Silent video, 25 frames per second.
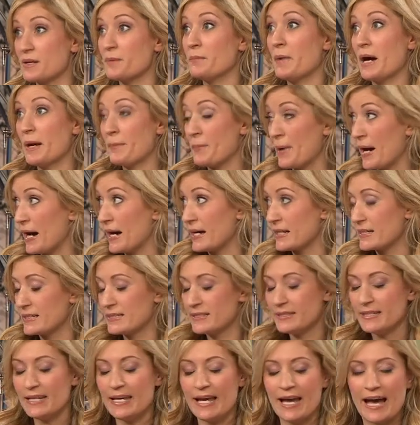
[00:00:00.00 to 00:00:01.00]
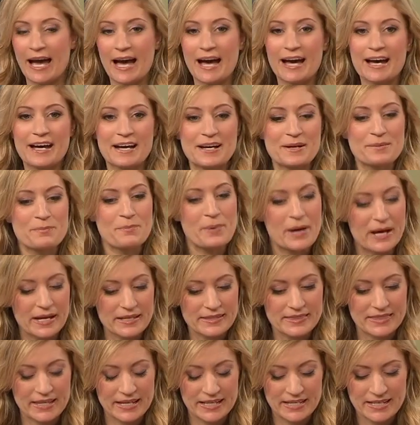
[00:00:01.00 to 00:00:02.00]
not my partner,
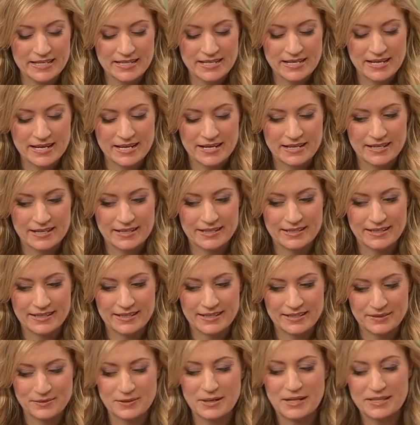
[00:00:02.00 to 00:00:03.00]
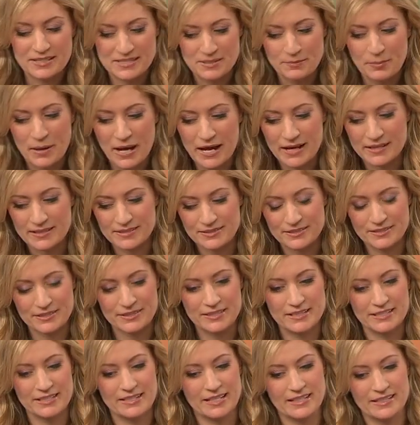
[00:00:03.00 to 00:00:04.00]
but it's a partner,
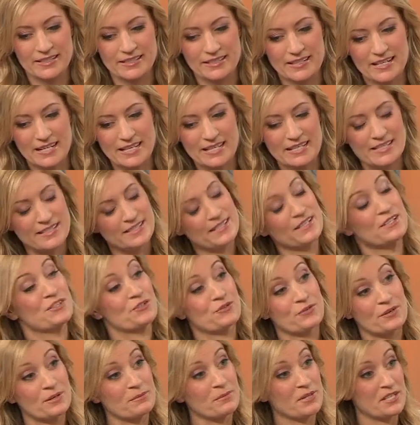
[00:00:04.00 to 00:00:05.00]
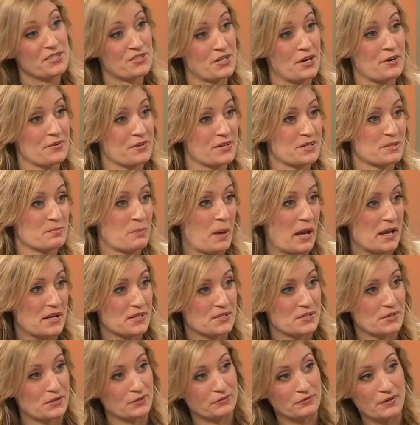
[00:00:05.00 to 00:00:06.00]
and he is extremely generous.
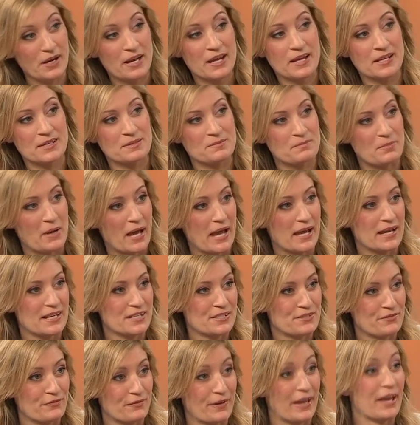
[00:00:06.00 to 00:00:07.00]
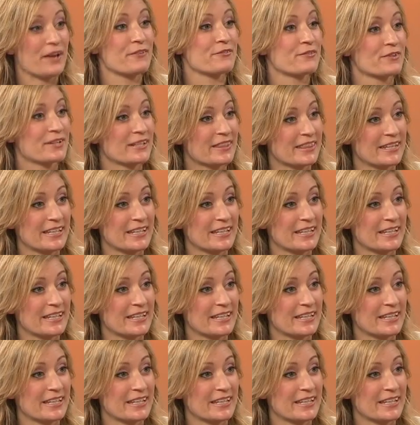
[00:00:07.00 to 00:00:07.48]
Pays her rent, pays for everything.